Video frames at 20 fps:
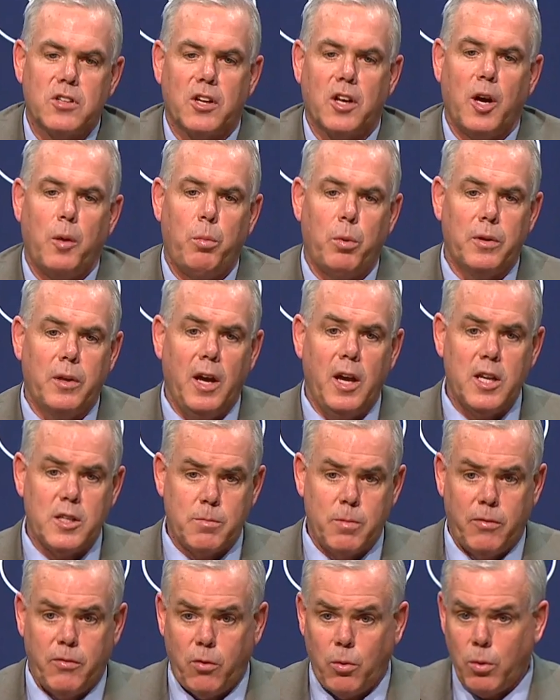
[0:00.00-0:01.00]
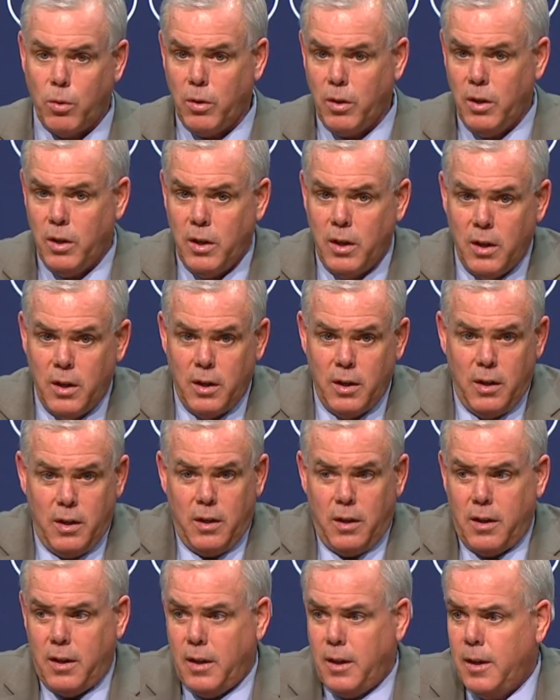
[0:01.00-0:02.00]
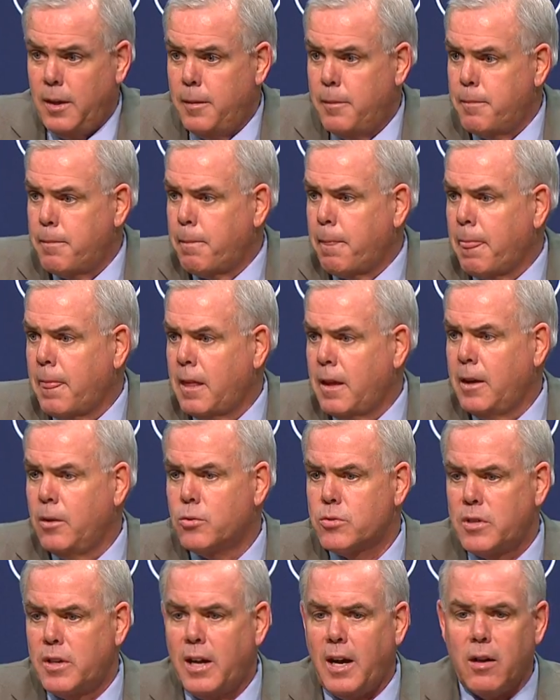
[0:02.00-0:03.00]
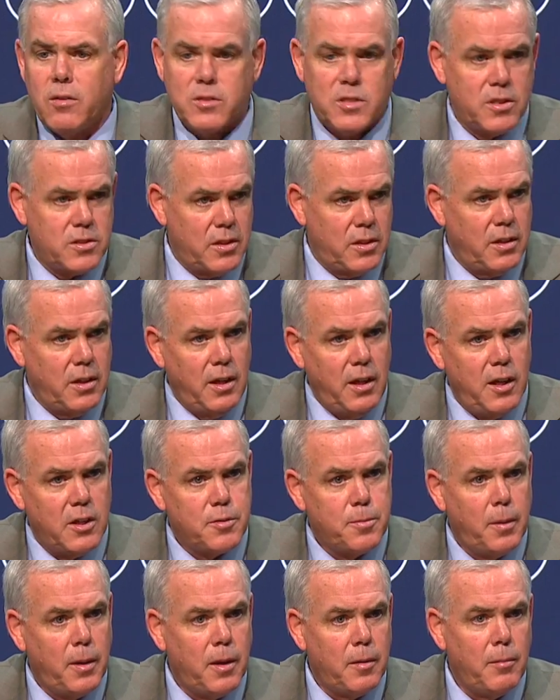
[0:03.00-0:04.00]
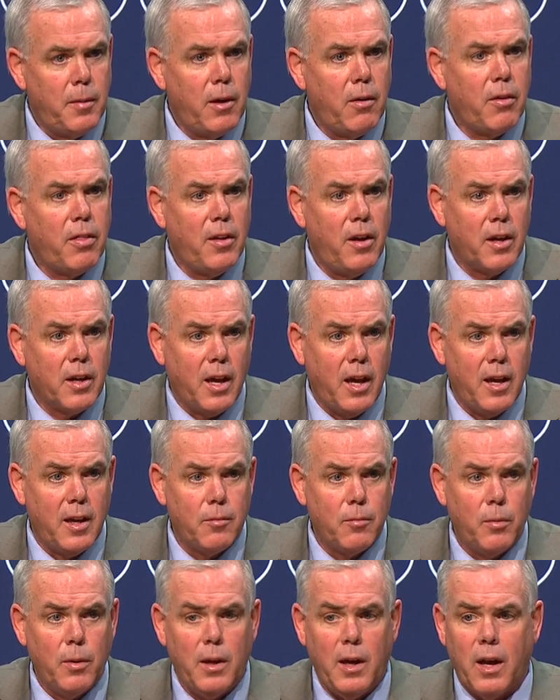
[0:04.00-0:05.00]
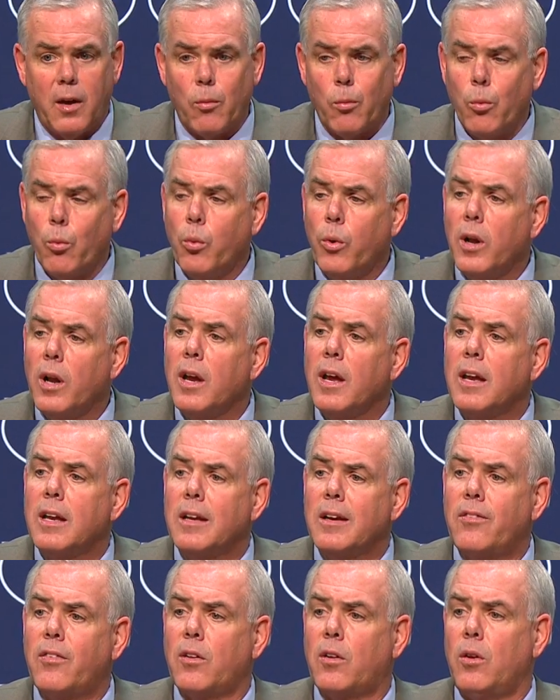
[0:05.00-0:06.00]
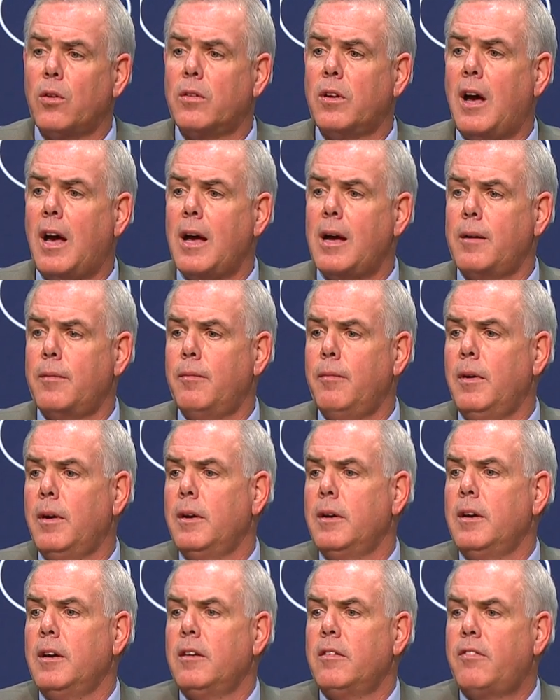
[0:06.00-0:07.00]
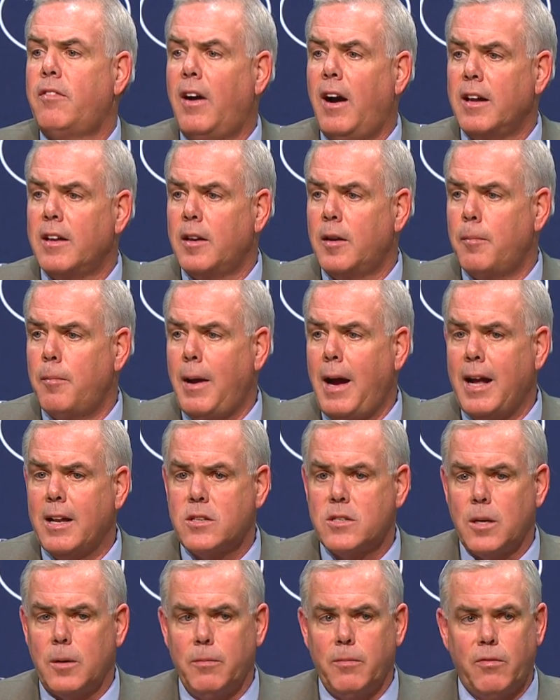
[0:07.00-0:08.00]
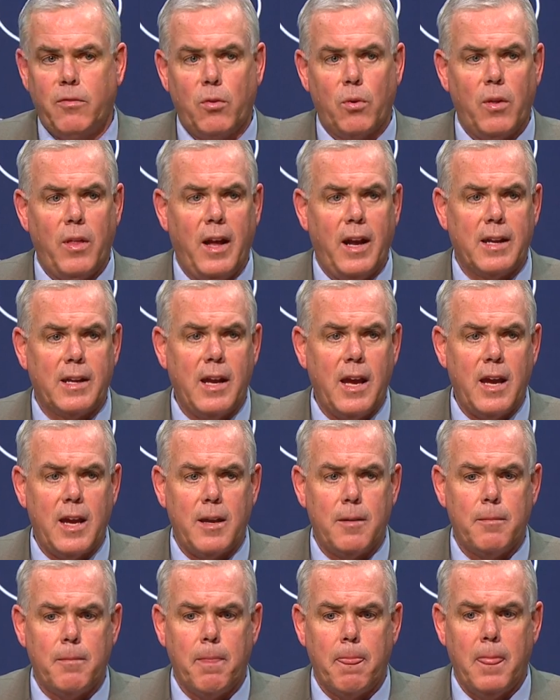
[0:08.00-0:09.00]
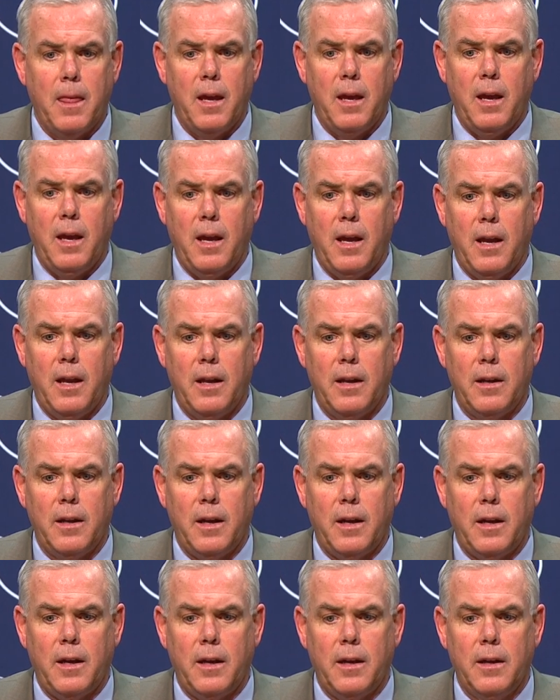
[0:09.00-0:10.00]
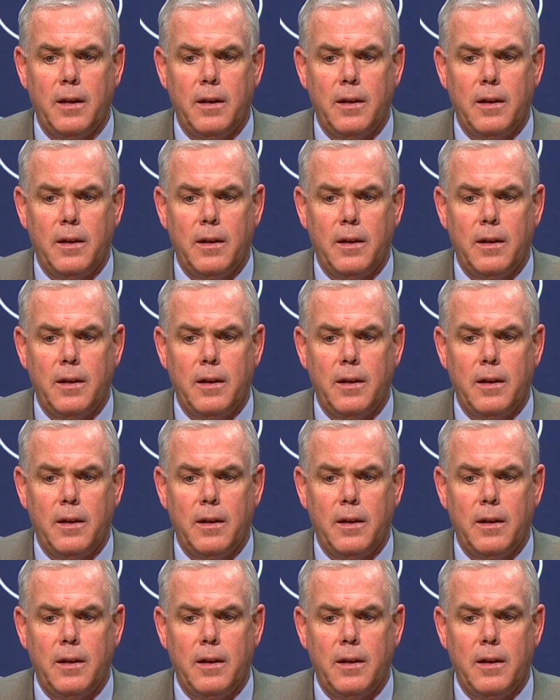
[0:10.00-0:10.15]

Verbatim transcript: it a couple days before um, it was announced as an ESPN marathon game. We had a really difficult time finding a matchup for that game, and uh,